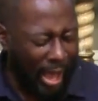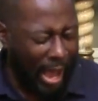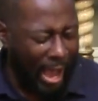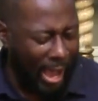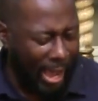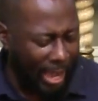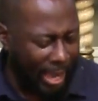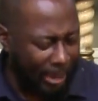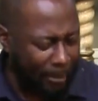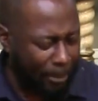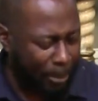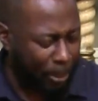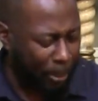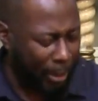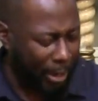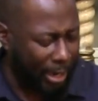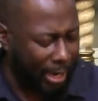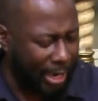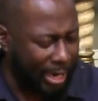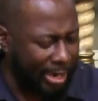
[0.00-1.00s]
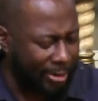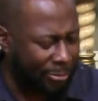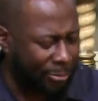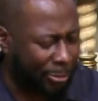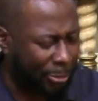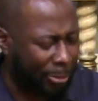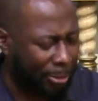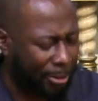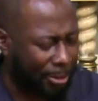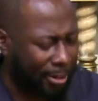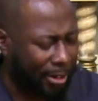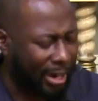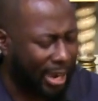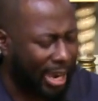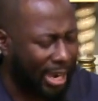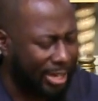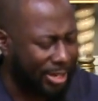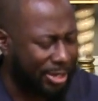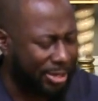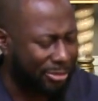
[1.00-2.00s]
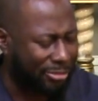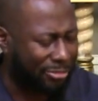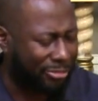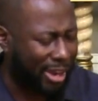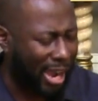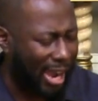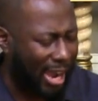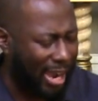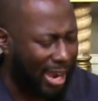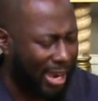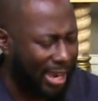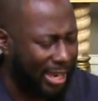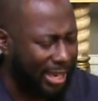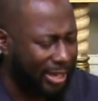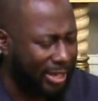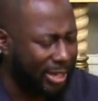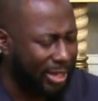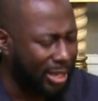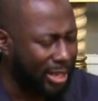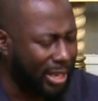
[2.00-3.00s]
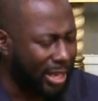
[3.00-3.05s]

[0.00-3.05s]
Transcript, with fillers: I pray for a divine